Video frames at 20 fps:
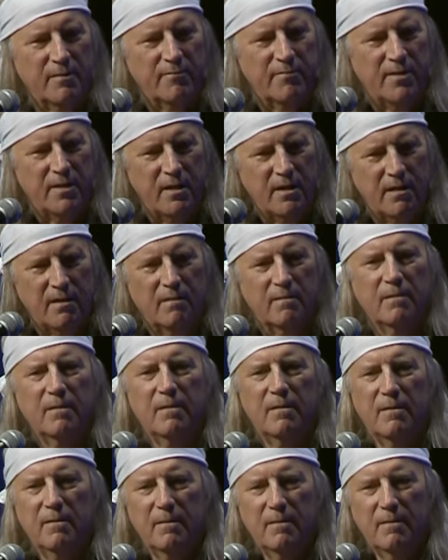of the
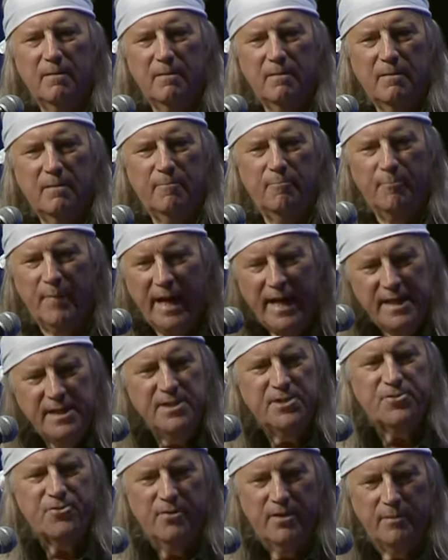
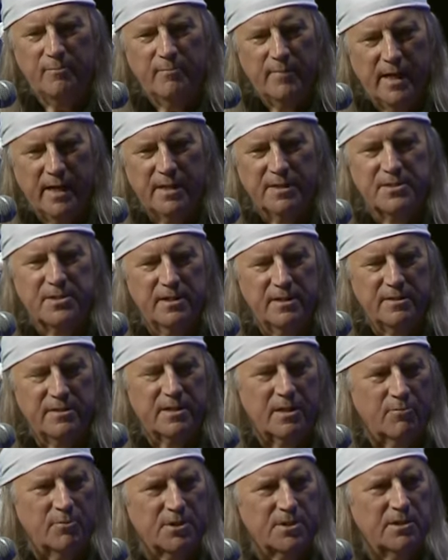mainstream medicines
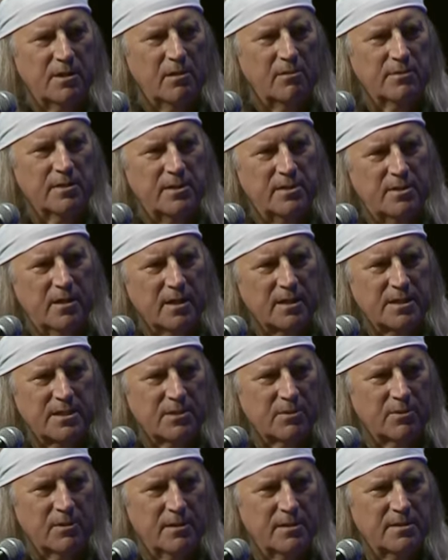that were sold in
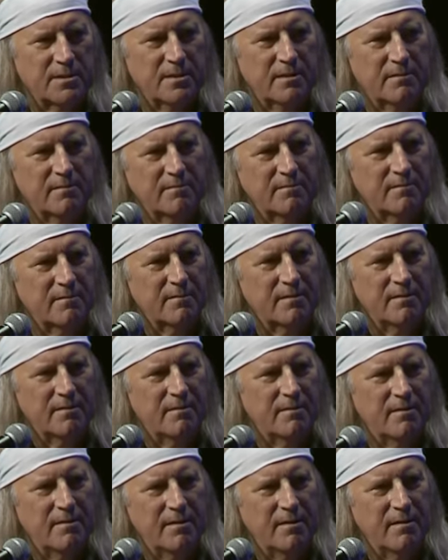drugstores and
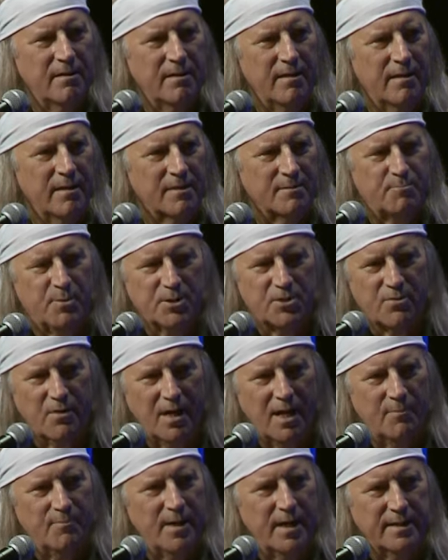uh,
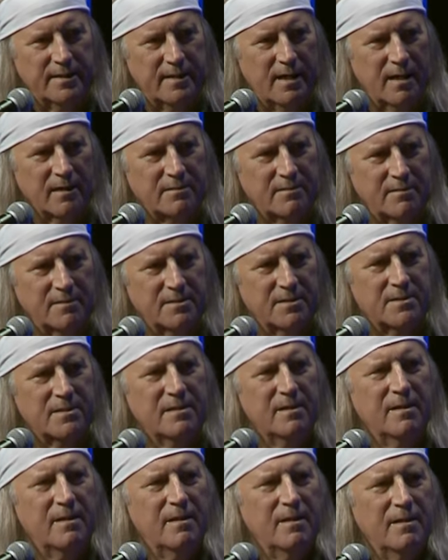prescribed by
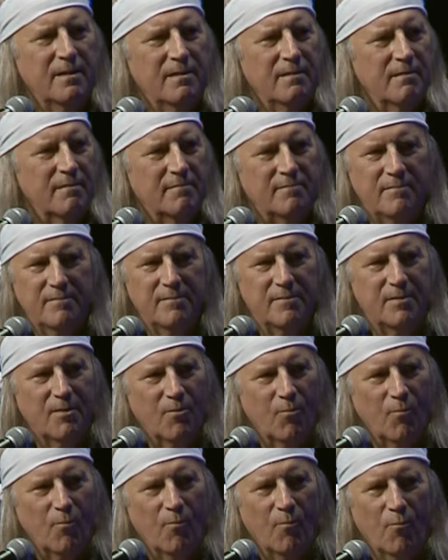doctors
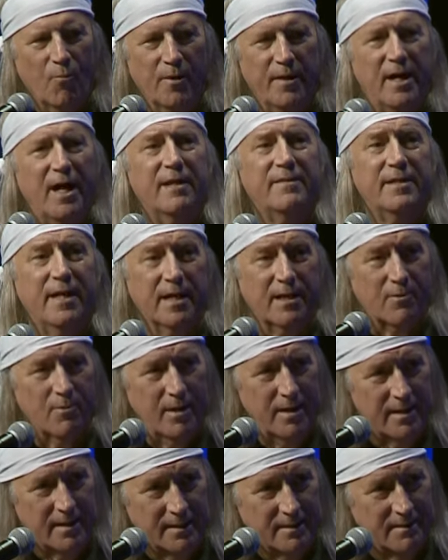were not that
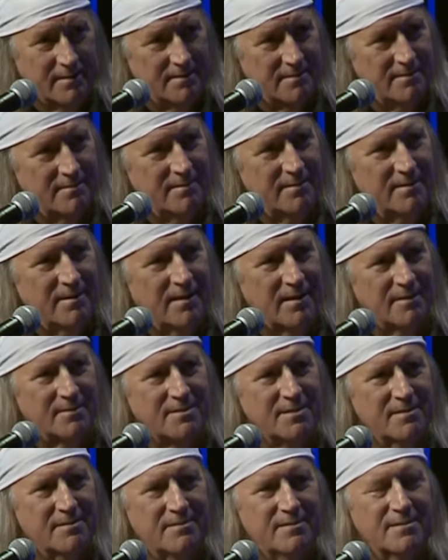great uh, uh,
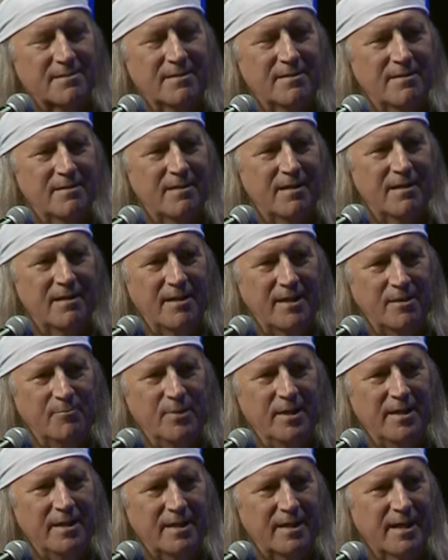in
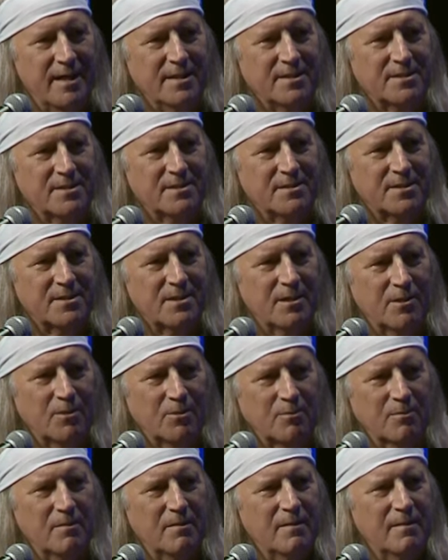many cases.
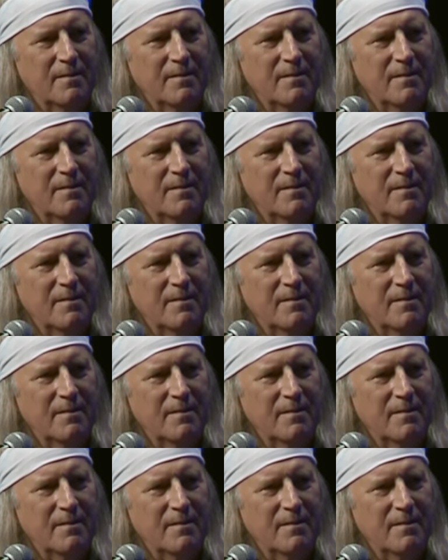So